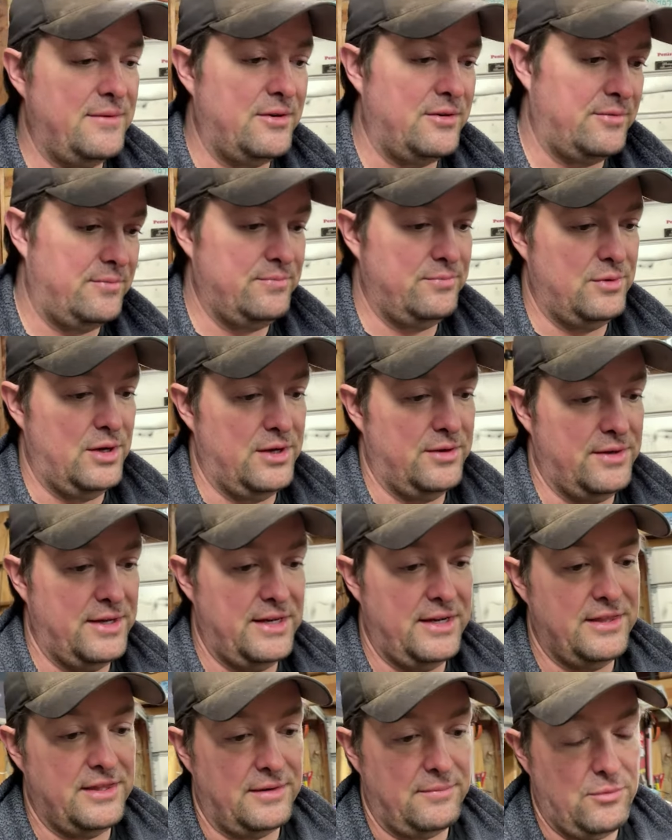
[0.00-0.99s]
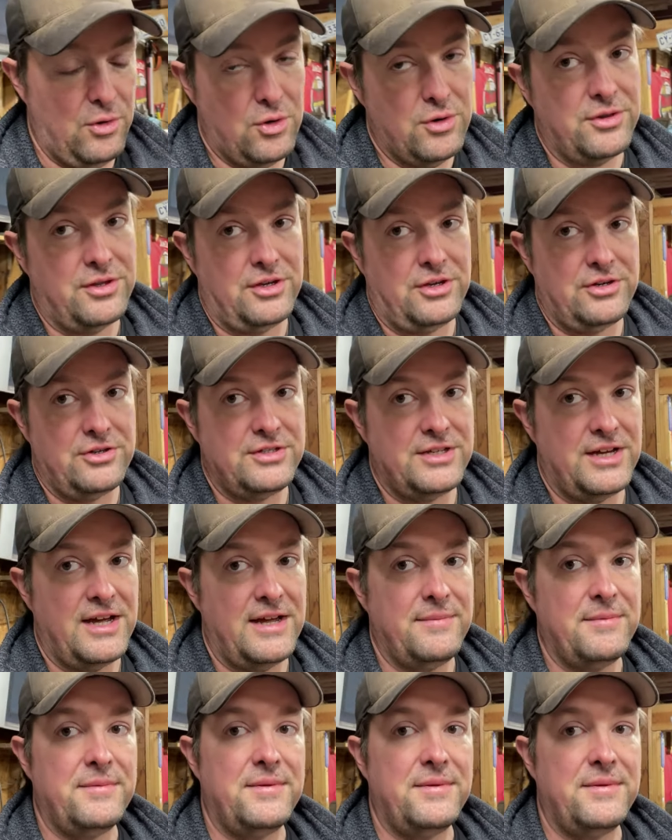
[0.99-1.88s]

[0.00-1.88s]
or, well, anything more than your time.